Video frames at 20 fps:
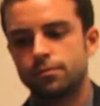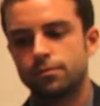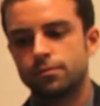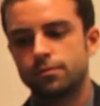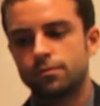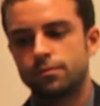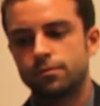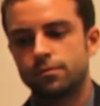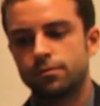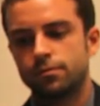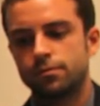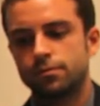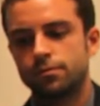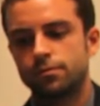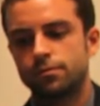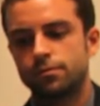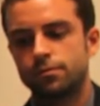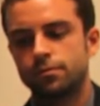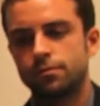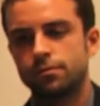
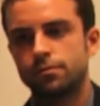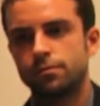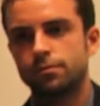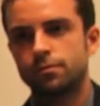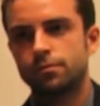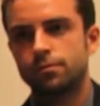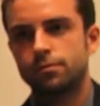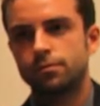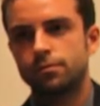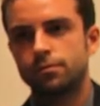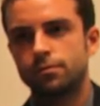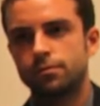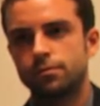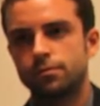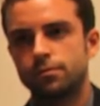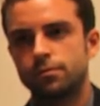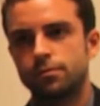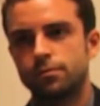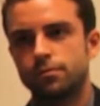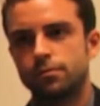
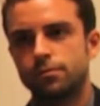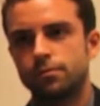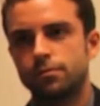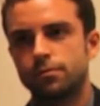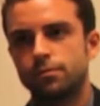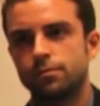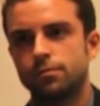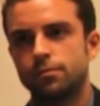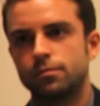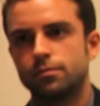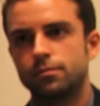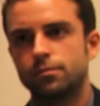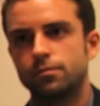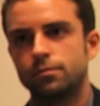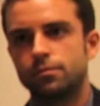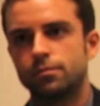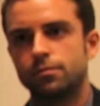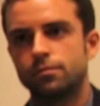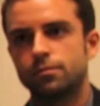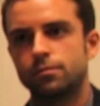
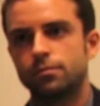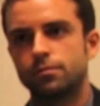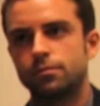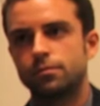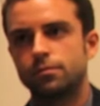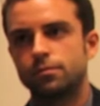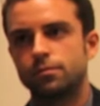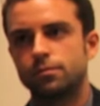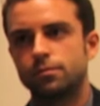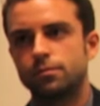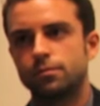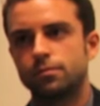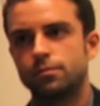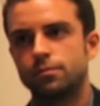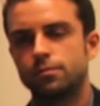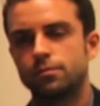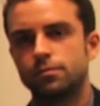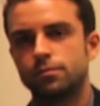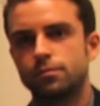[no speech]